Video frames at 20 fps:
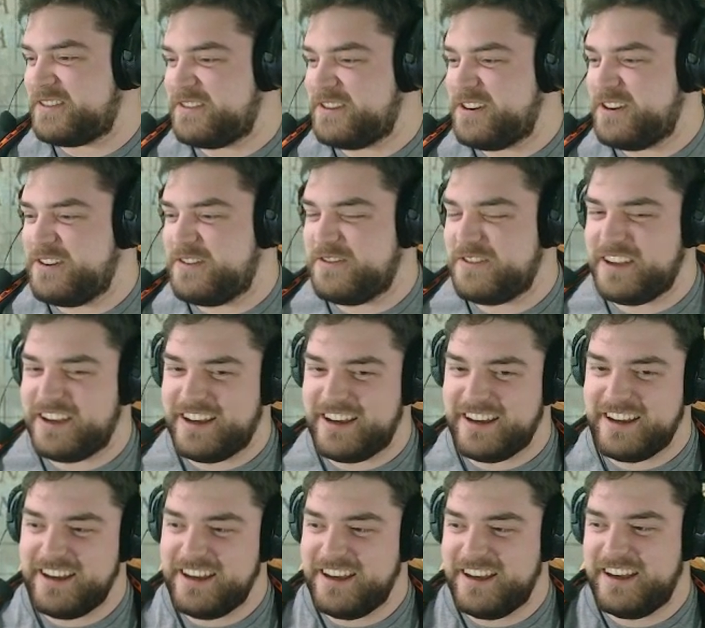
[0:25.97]
12, yeah.
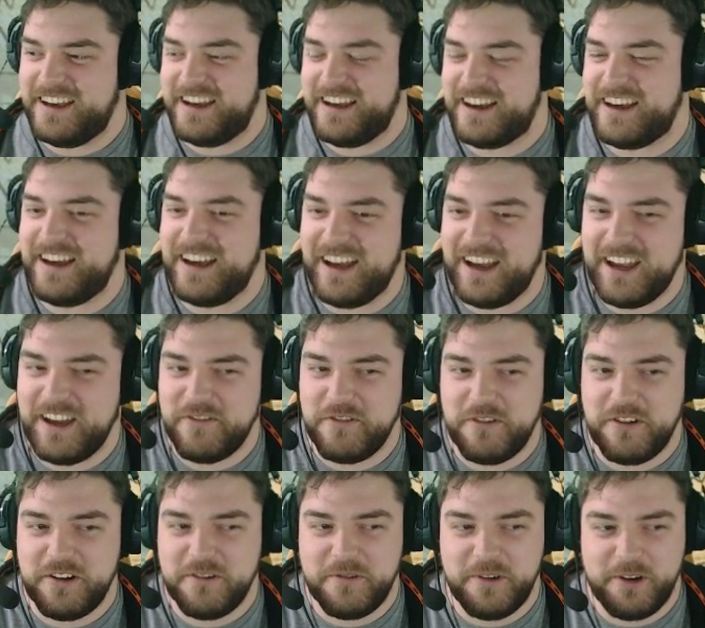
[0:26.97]
Hi
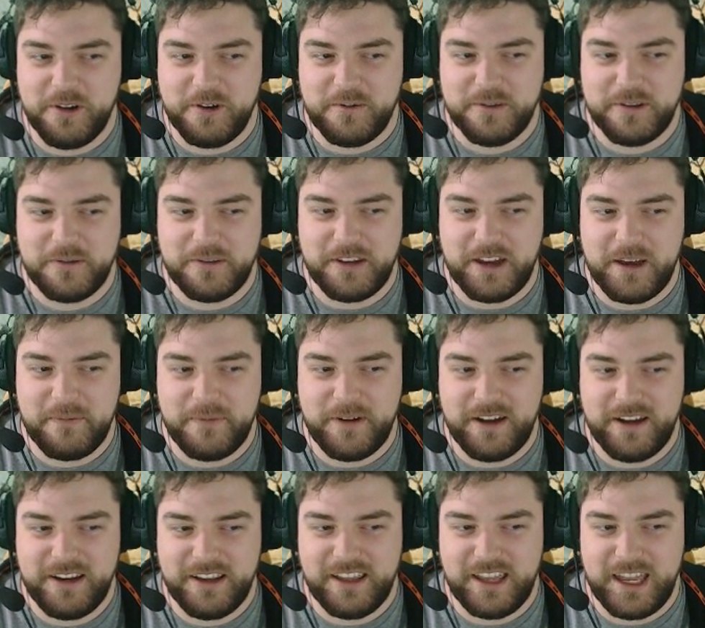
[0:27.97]
everyone, welcome to Die
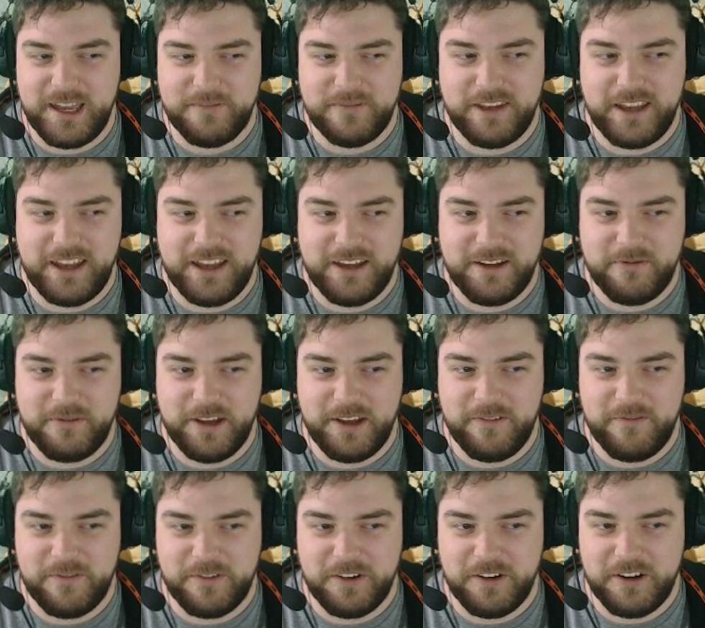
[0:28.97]
Party Game Day.
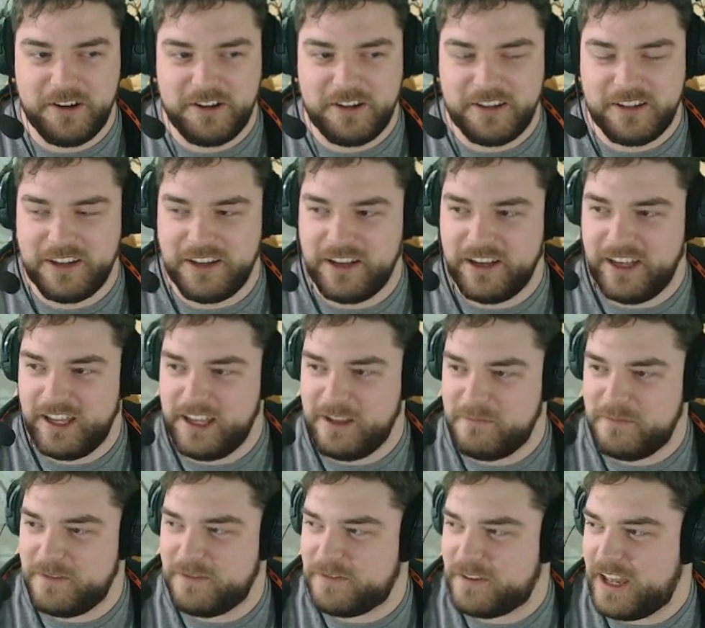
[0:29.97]
We've got a
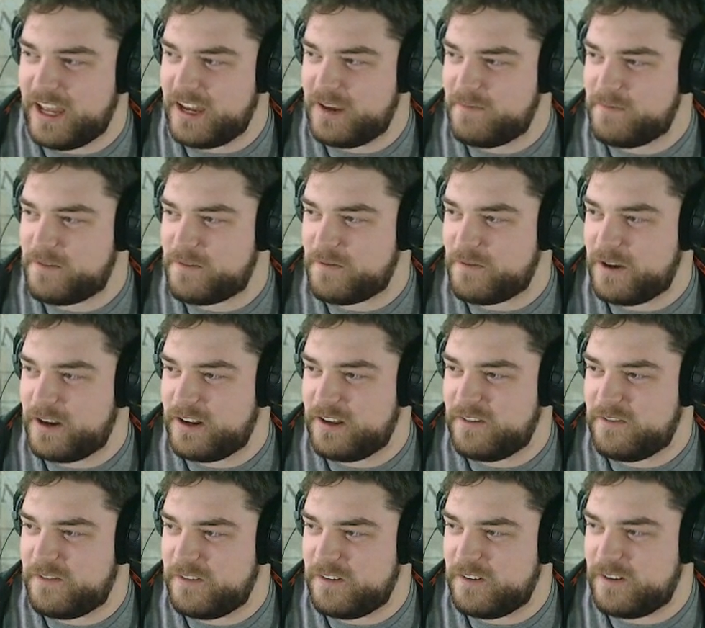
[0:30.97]
heap of games ready
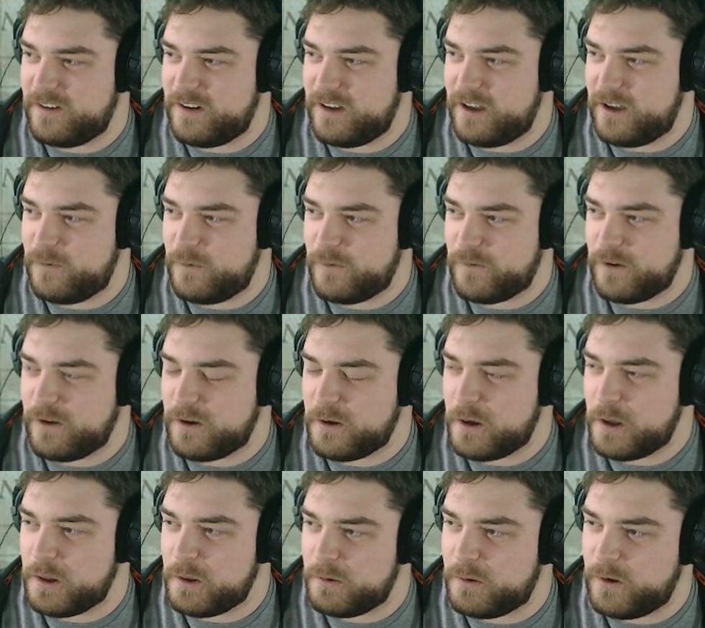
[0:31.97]
for you today. We've got
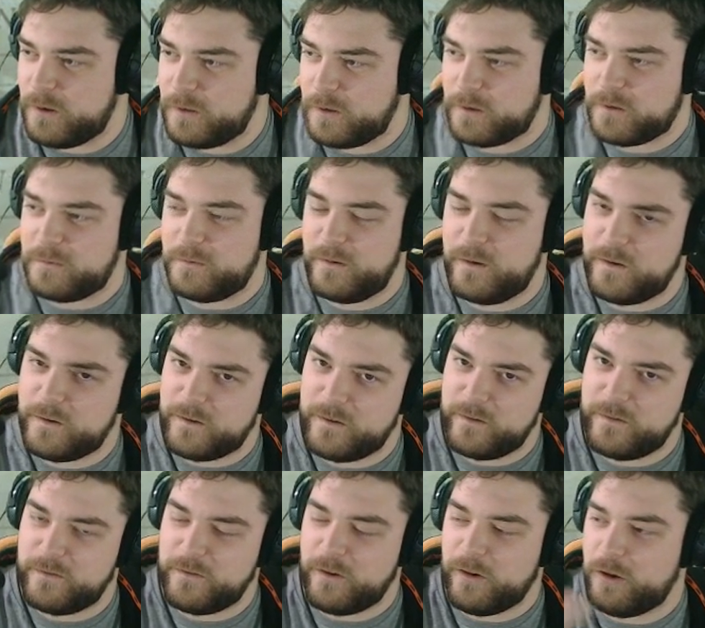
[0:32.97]
Hollow Earth
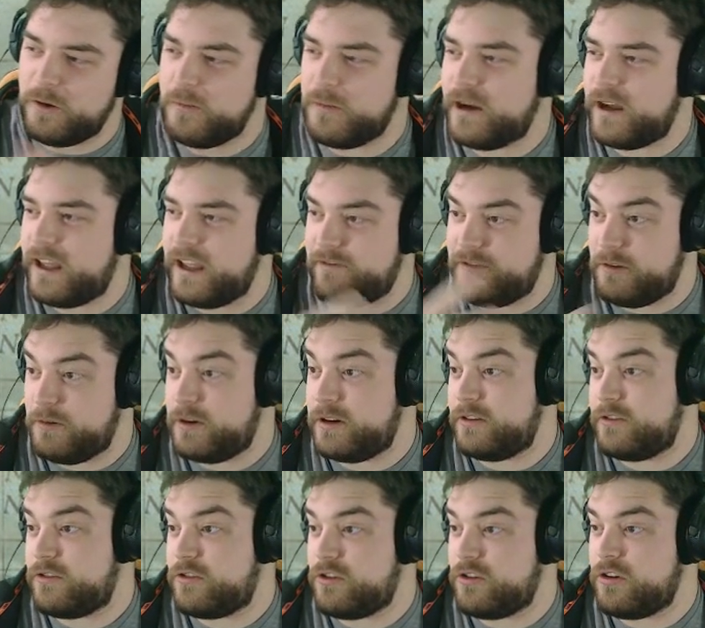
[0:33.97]
Expedition, followed by Everyone
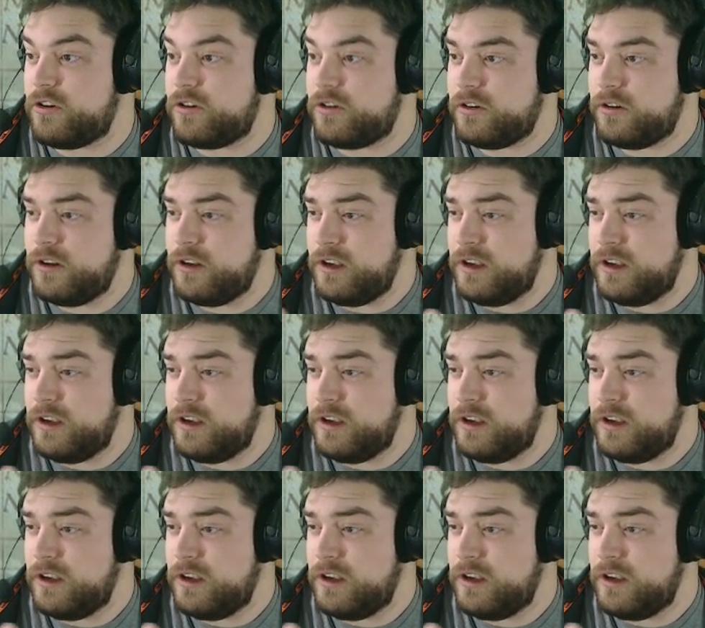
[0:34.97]
is John.